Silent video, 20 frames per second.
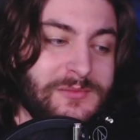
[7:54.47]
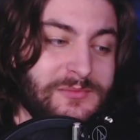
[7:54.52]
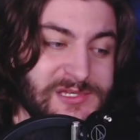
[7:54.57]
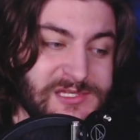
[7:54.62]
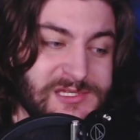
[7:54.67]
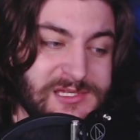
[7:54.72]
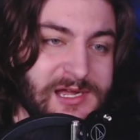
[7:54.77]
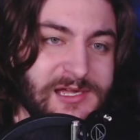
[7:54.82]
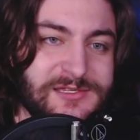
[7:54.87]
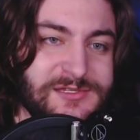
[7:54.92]

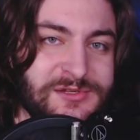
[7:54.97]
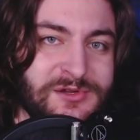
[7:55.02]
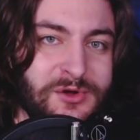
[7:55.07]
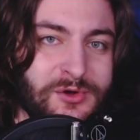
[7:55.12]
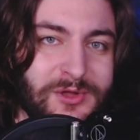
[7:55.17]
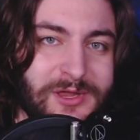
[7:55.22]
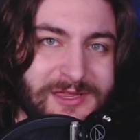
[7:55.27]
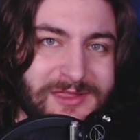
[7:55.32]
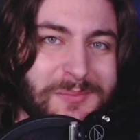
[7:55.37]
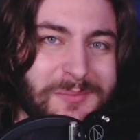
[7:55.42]
besides, you
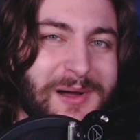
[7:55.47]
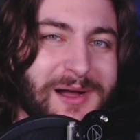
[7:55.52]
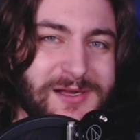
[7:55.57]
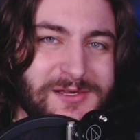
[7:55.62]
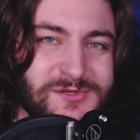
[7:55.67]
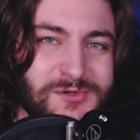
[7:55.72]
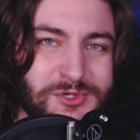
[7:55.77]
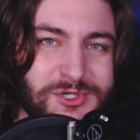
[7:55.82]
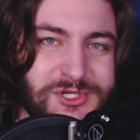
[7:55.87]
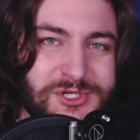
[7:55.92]
know, like the
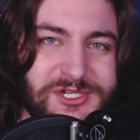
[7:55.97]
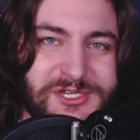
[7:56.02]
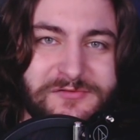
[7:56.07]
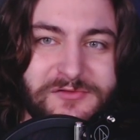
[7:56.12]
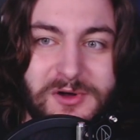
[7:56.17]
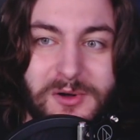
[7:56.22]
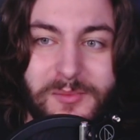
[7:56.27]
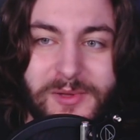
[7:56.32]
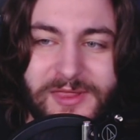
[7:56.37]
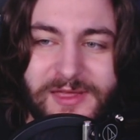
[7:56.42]
Poxtor
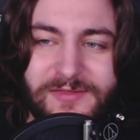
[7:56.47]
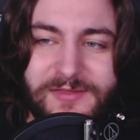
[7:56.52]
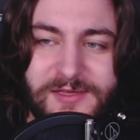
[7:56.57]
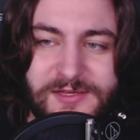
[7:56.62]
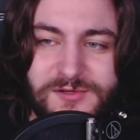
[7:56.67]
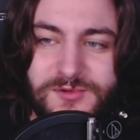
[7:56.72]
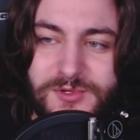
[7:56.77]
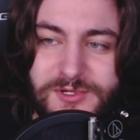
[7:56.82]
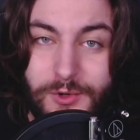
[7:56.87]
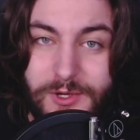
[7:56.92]
Shiva. I mean, that
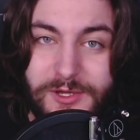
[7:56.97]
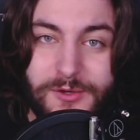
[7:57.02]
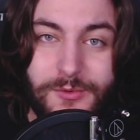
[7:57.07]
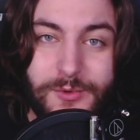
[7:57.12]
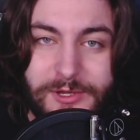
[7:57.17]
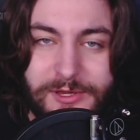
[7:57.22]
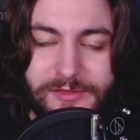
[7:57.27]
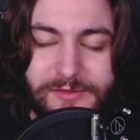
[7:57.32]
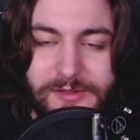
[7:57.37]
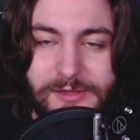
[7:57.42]
thing's really,
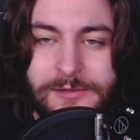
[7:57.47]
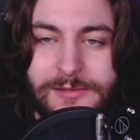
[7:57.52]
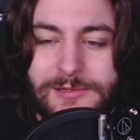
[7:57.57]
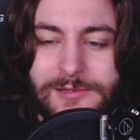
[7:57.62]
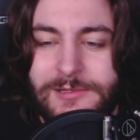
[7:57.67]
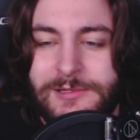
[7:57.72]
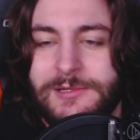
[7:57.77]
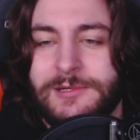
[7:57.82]
really thin.